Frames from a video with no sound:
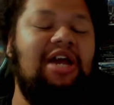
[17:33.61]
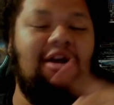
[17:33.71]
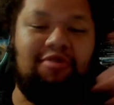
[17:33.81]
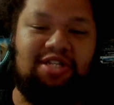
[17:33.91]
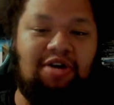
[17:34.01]

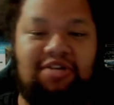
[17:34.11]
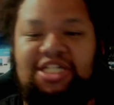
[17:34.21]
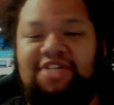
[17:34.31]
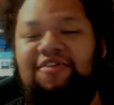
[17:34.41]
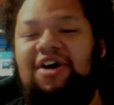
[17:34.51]
with Tony
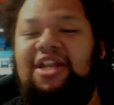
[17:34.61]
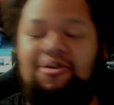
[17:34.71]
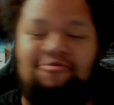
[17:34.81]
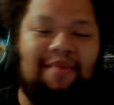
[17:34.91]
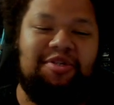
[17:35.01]
Schiavone, who
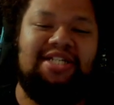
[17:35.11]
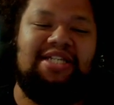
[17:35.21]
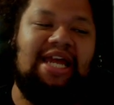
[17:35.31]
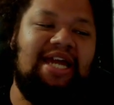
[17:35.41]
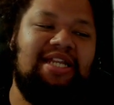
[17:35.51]
represents
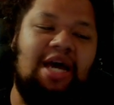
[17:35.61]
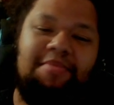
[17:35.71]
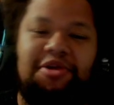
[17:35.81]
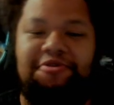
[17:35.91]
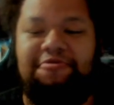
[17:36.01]

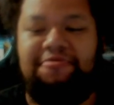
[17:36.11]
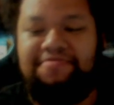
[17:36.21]
AEW.